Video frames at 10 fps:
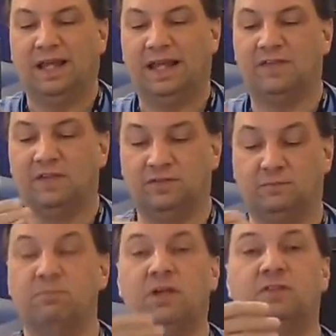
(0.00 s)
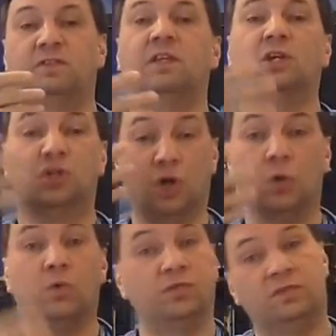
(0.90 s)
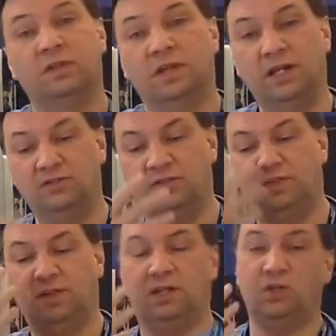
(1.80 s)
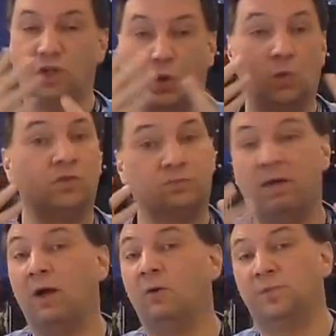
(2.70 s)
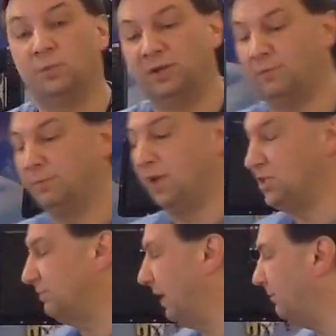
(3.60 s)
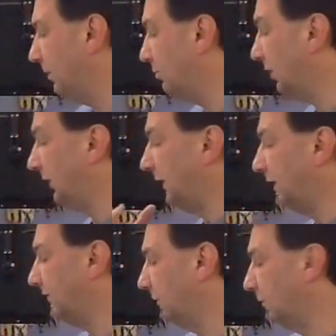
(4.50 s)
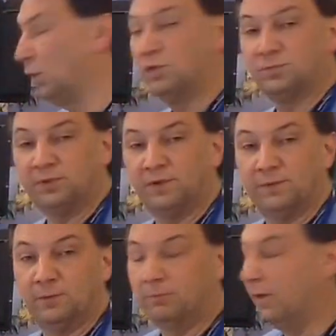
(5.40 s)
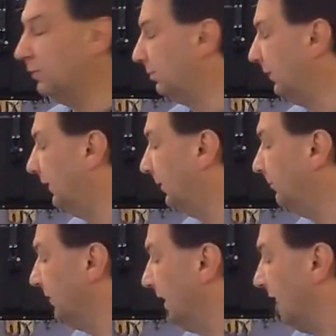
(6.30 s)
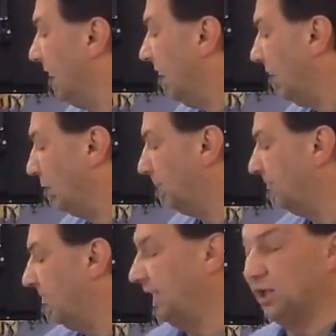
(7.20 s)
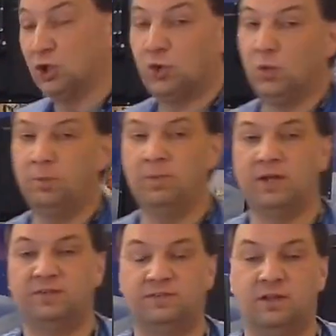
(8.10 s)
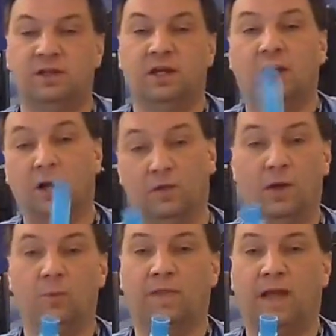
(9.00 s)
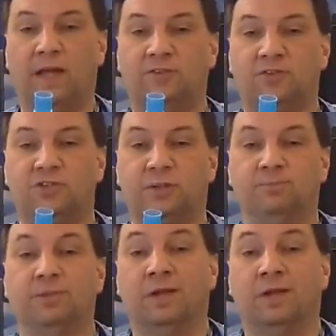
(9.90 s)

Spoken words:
and this mist goes into the nose, mouth, whatever the patient might be breathing, if they're a nose breather or a mouth breather, and we're providing a cool mist along with oxygen.